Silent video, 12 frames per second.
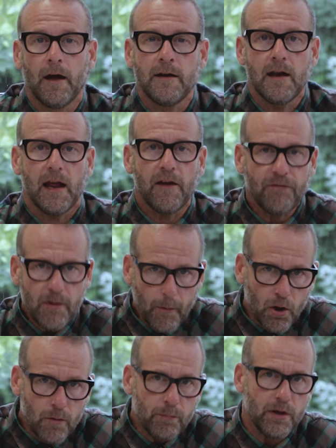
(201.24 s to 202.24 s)
And if the
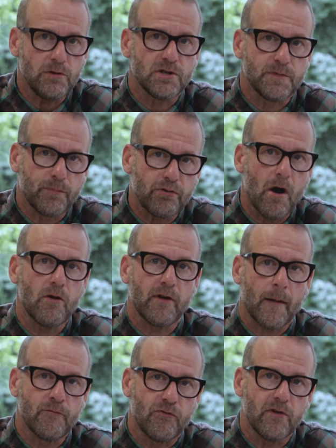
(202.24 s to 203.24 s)
computer's
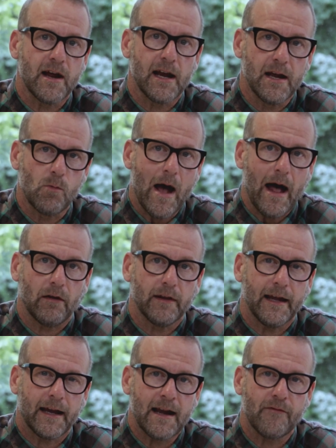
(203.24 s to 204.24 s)
programmed really well,
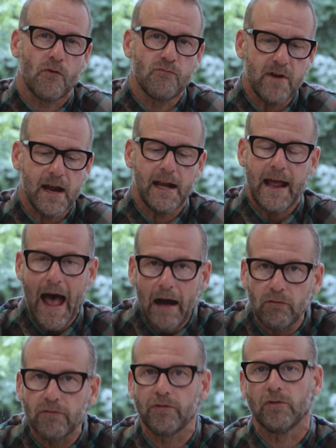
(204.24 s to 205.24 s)
it can have a really
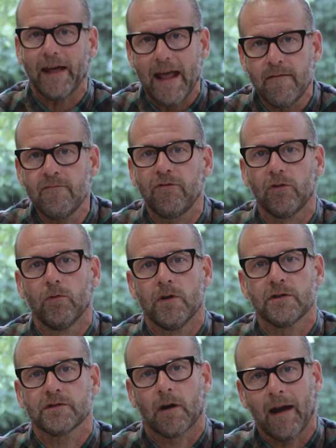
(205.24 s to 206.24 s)
helpful
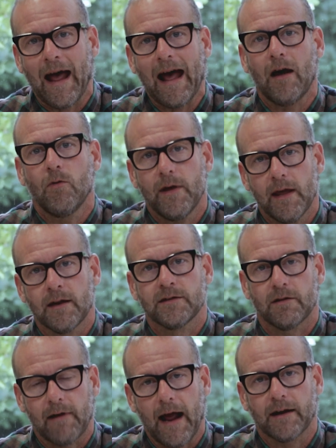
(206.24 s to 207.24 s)
influence on how we
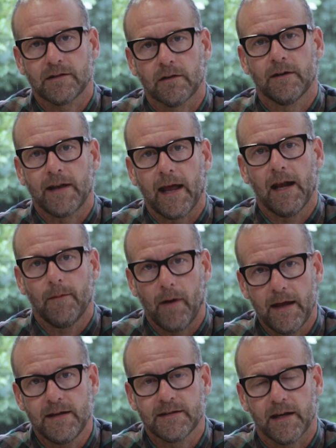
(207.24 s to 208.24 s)
interact on a daily
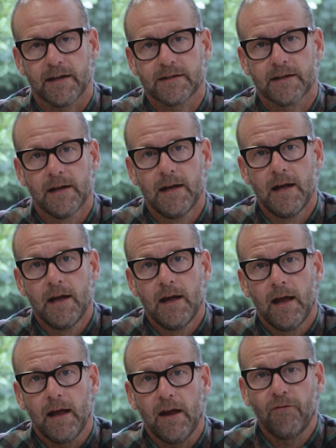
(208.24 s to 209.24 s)
basis.
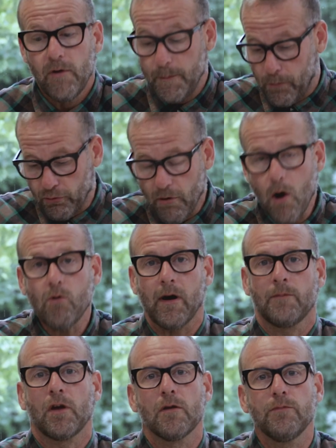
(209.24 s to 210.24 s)
If we
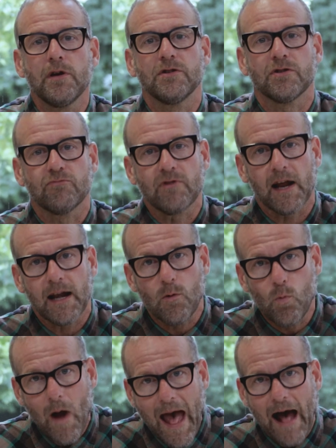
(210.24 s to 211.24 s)
program the computer really
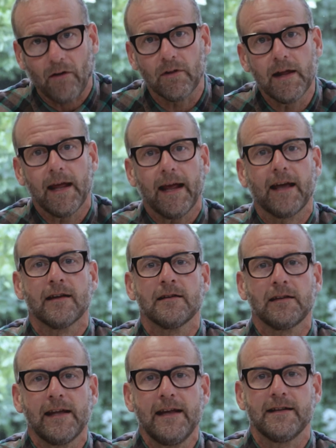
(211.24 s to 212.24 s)
well, it
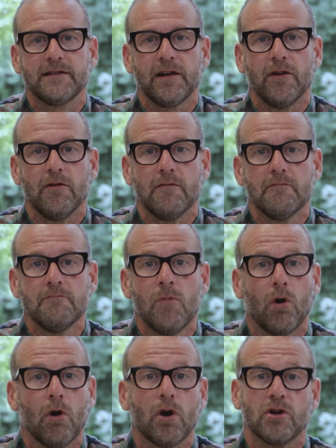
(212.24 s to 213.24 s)
can lead to
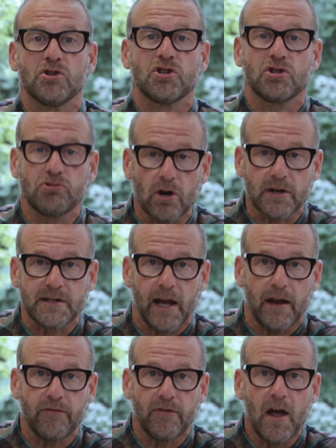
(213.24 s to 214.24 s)
more
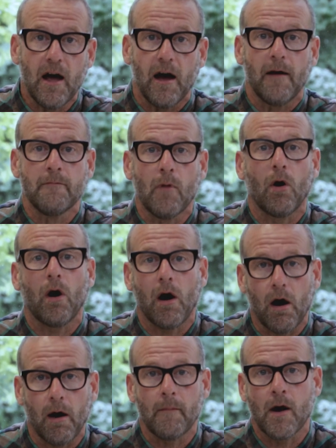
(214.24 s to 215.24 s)
constructive and more
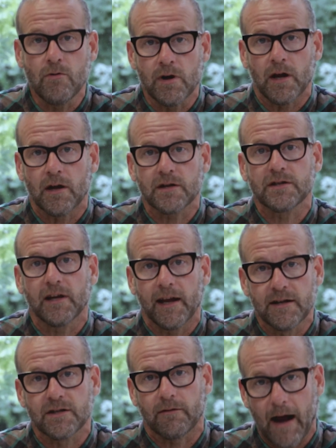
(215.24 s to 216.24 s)
harmonious
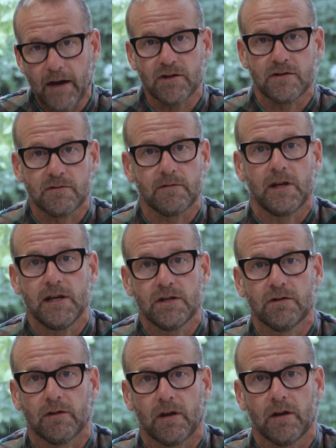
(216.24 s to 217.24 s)
interactions with
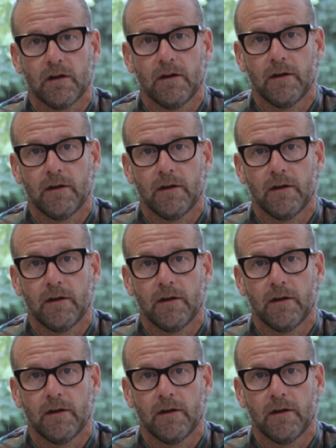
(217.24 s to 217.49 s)
each other.